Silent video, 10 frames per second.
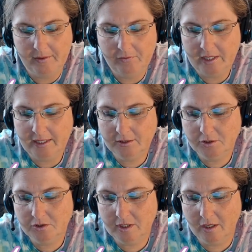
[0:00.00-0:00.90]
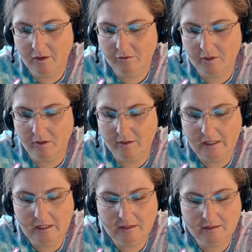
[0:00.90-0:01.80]
If you catch yourself, you know,
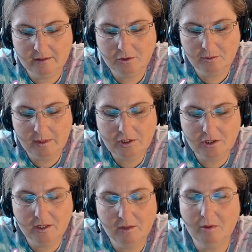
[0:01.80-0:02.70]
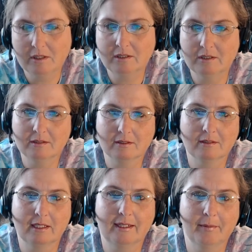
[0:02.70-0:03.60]
in this situation where this is
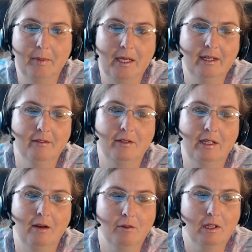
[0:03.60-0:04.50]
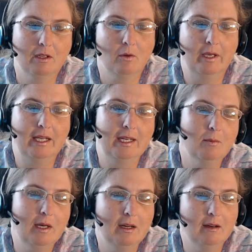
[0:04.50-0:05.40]
kind of competitive and not really going
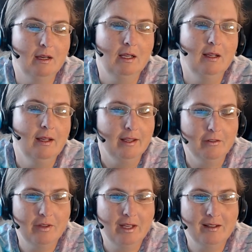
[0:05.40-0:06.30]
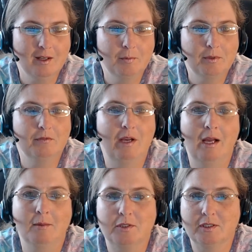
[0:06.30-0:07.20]
anywhere, you've got a couple of
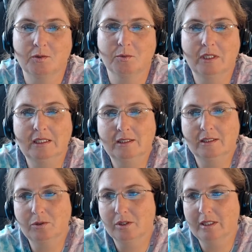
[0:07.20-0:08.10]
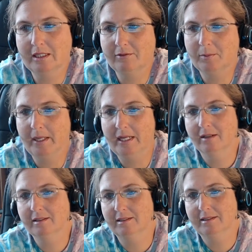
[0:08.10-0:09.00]
options. One is to sort of get
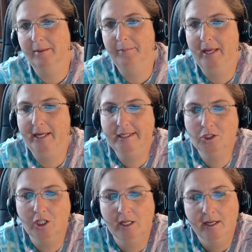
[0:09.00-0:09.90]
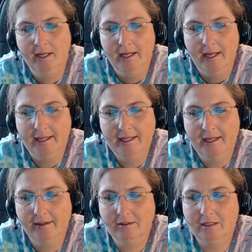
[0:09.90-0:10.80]
everybody on the same page. And
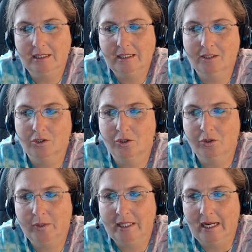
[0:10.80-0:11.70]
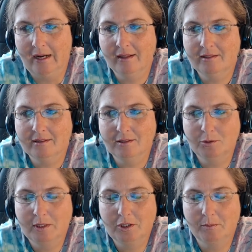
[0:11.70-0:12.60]
the other is to get out of the
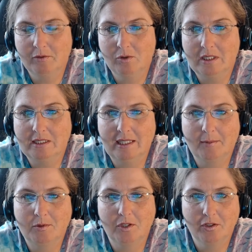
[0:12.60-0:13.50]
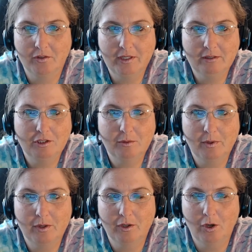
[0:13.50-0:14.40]
situation before it saps all your energy
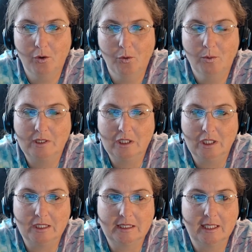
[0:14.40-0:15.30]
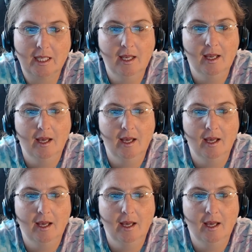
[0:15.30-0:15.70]
with no results.